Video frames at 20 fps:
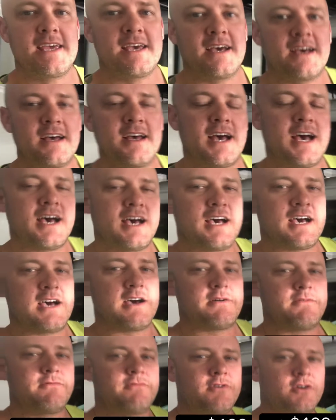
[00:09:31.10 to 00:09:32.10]
For
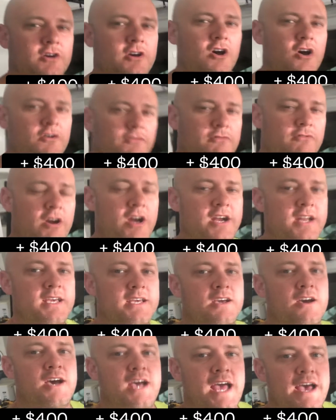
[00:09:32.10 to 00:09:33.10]

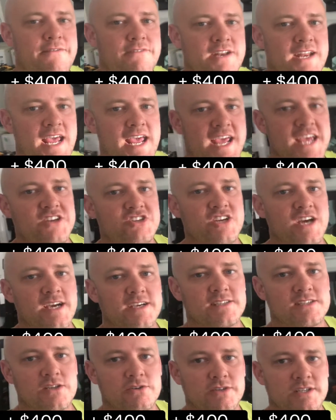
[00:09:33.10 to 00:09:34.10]
off-roading, I have an air
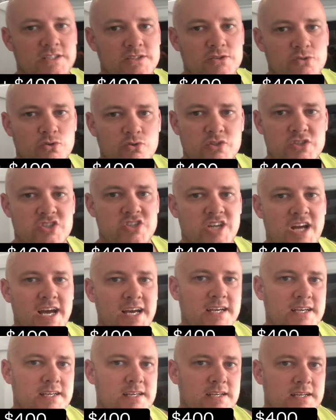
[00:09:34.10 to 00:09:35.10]
jack, so an exhaust
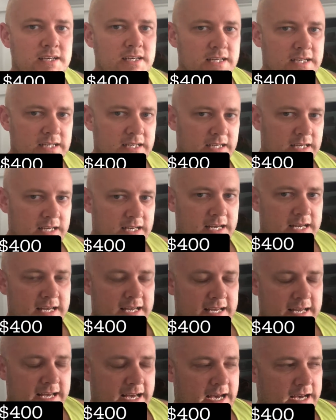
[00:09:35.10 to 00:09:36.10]
jack.
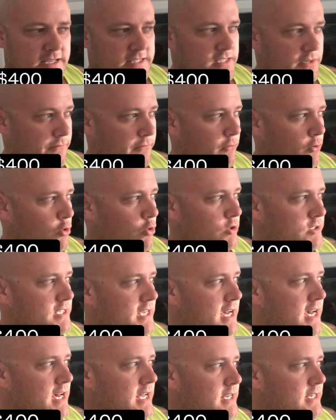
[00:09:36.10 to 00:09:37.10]
It's a
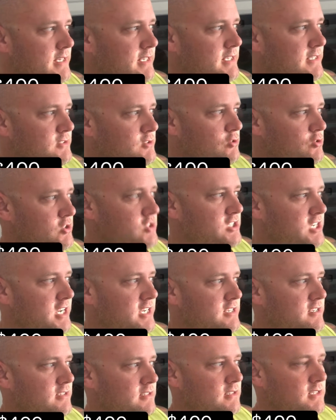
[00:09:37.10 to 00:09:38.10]
4-ton exhaust
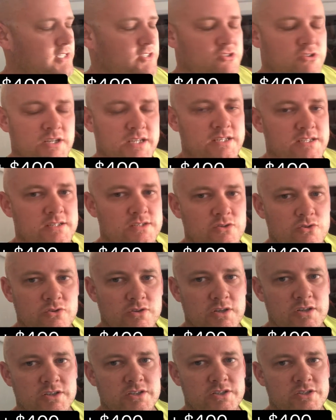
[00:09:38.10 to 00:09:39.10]
jack. You literally just hook
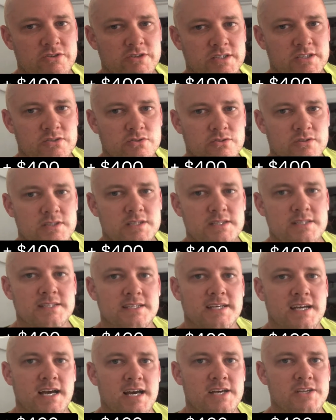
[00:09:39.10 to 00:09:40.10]
it onto your exhaust as the
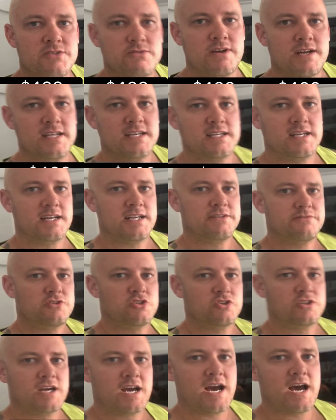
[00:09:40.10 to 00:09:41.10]
car's running and it lifts
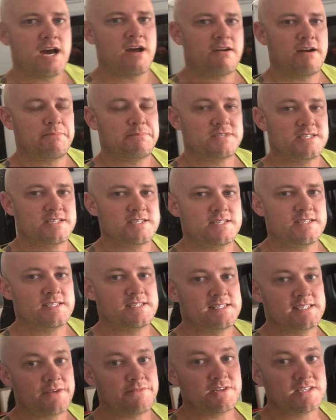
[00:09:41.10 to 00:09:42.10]
your car up to
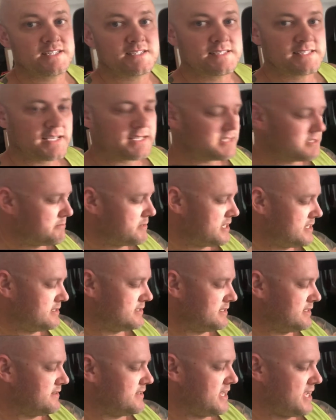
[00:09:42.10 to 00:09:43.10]
70 centimeters
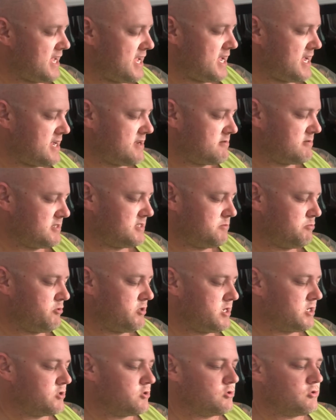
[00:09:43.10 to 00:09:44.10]
in the air. It's
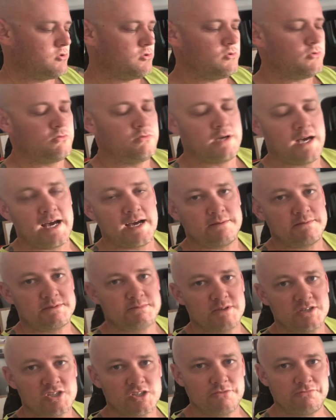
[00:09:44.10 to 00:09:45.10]
pretty cool,
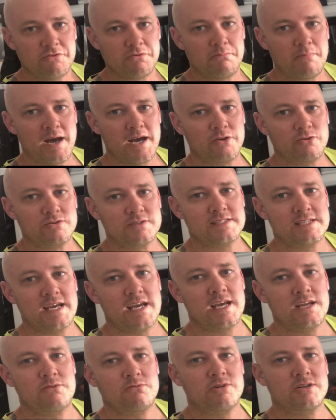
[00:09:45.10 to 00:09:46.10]
especially for mud or
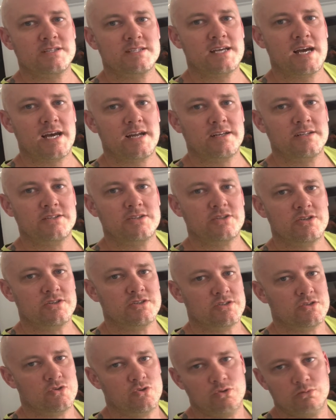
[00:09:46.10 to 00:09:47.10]
sand where it's harder to
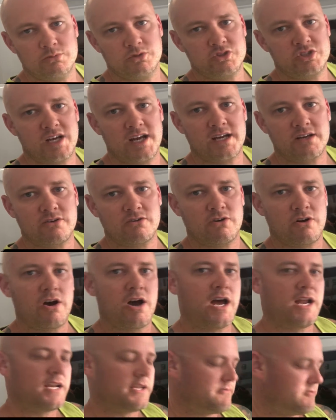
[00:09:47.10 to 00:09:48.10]
use a normal jack or a
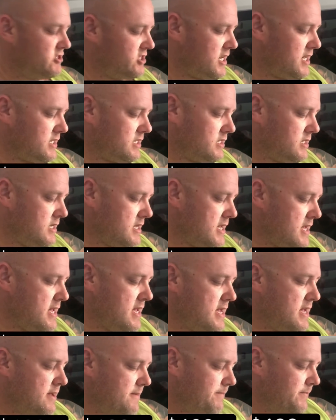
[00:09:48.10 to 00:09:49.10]
high lift jack.
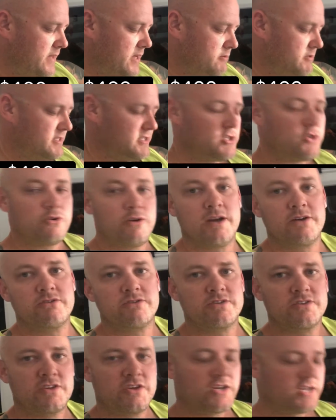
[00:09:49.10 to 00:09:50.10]
That was
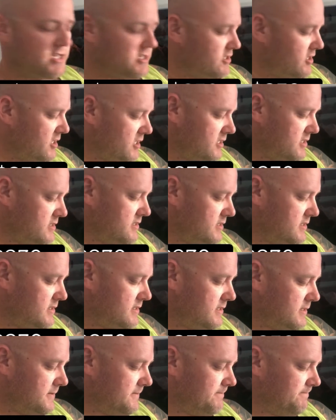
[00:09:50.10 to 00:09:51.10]

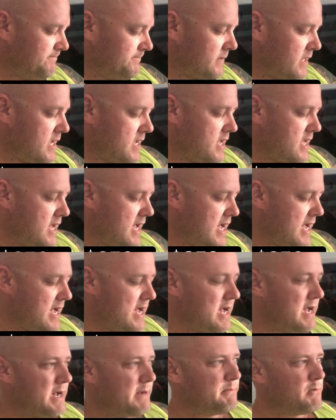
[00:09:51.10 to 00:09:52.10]
$230.
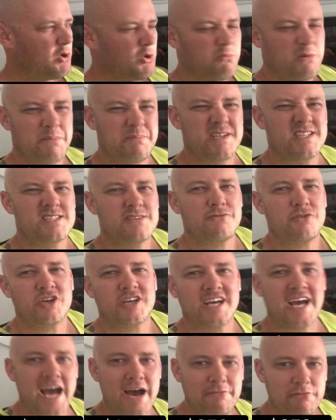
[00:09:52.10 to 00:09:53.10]
All my bits of
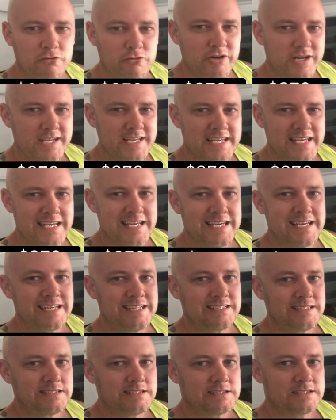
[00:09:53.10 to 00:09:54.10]
recovery
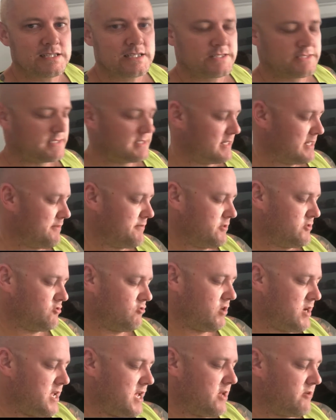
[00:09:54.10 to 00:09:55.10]
gear, that's another
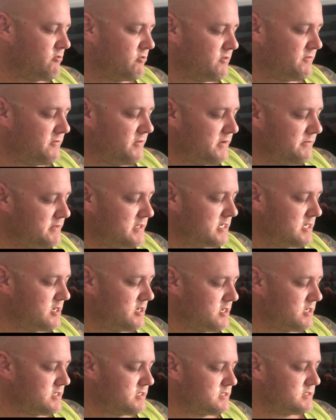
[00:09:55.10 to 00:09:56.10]

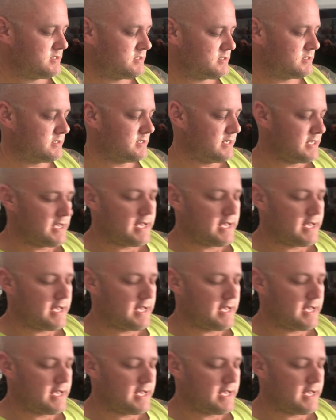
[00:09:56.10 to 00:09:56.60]
$350.